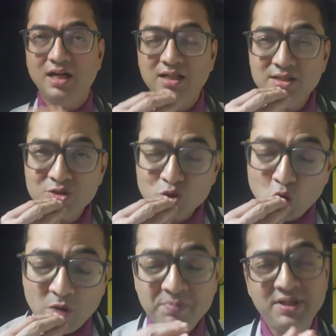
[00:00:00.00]
I'll
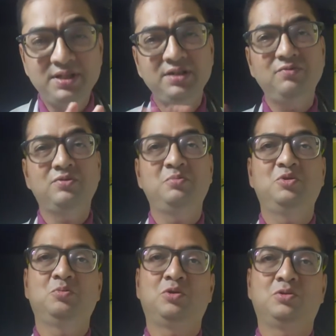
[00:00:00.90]
stop eating from
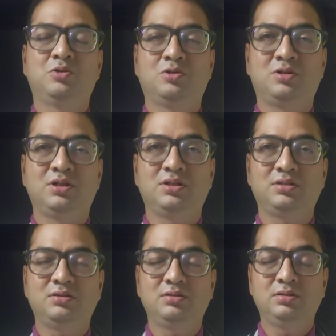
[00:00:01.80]
tomorrow, doctor.
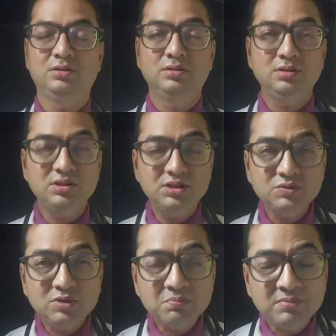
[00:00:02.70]
This is
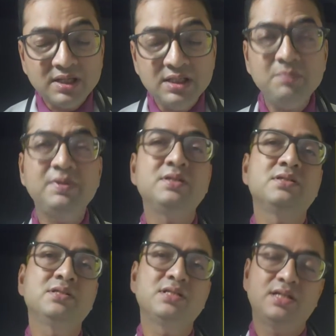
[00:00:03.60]
what many
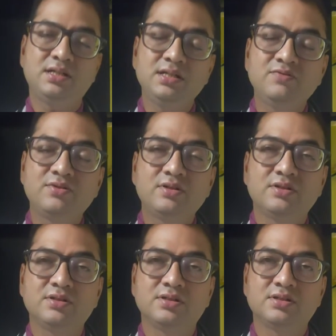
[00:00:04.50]
patients tell a
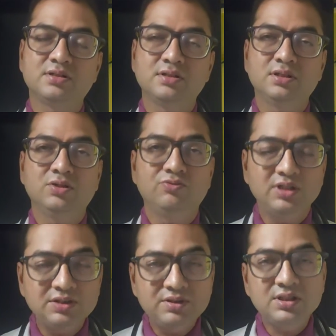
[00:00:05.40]
nephrologist.
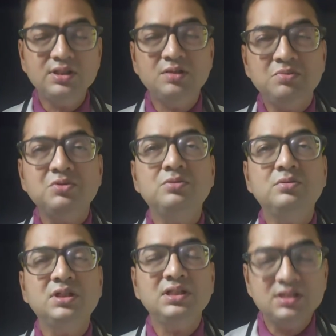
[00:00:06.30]
Whenever they come to know
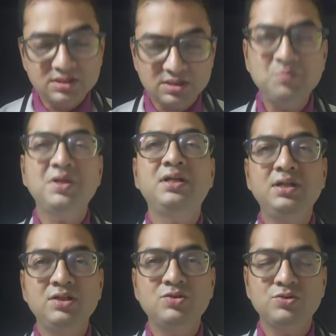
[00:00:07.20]
that there is some
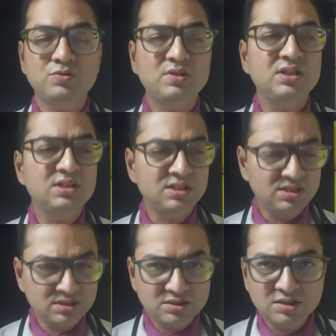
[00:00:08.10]
kidney issue, whether there
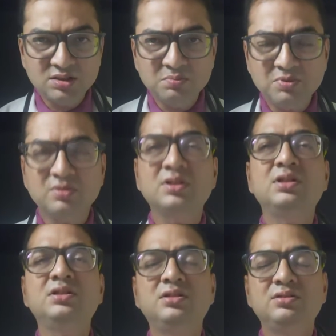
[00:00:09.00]
is a protein
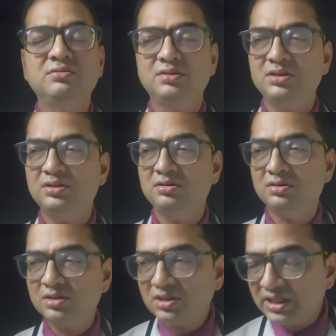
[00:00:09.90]
in the urine
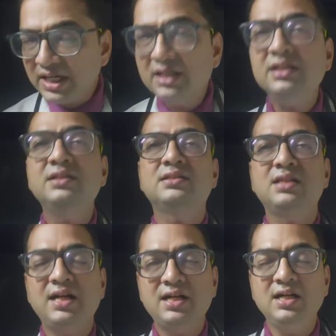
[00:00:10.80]
or the creatinine is
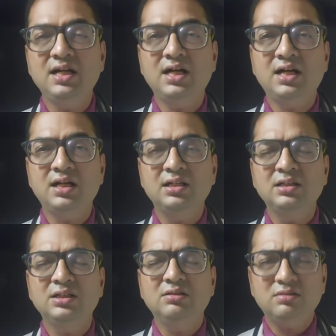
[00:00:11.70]
slightly high
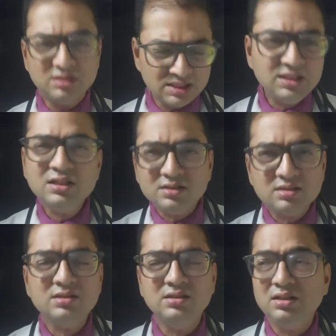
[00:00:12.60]
or any other
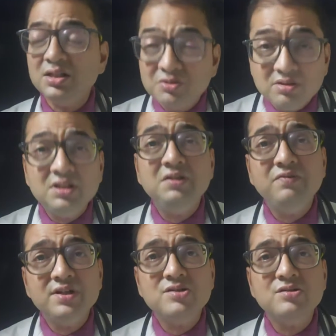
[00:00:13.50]
thing like urine
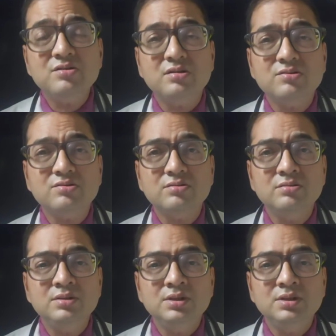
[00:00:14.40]
infection also,